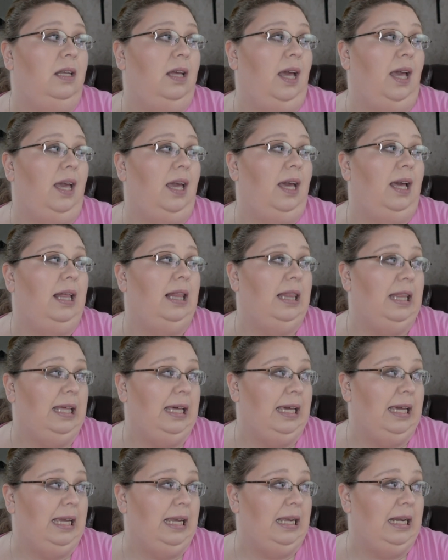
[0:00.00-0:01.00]
and
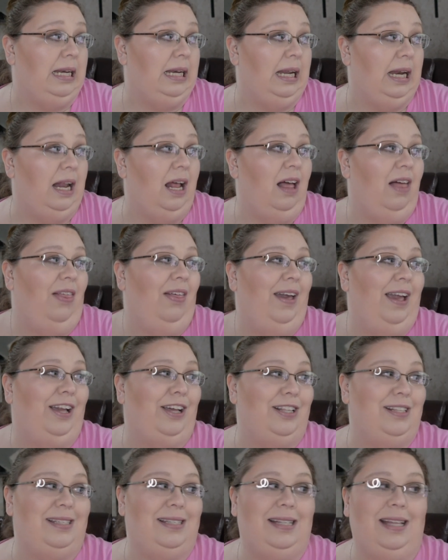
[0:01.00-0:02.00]
cleaned and all that
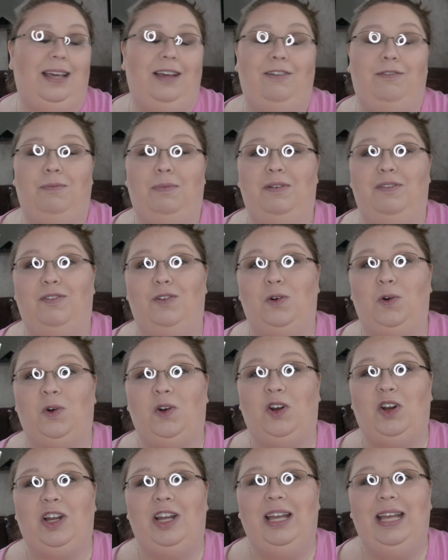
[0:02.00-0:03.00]
good stuff
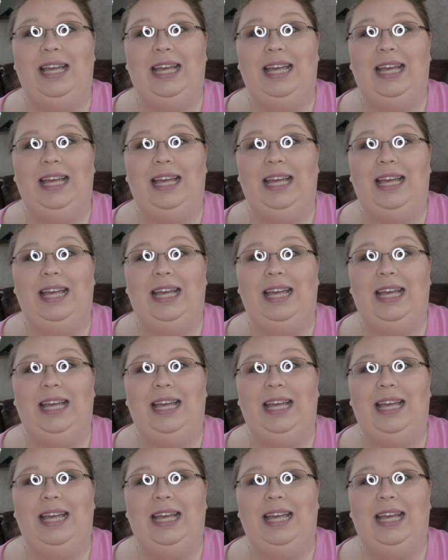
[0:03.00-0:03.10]
before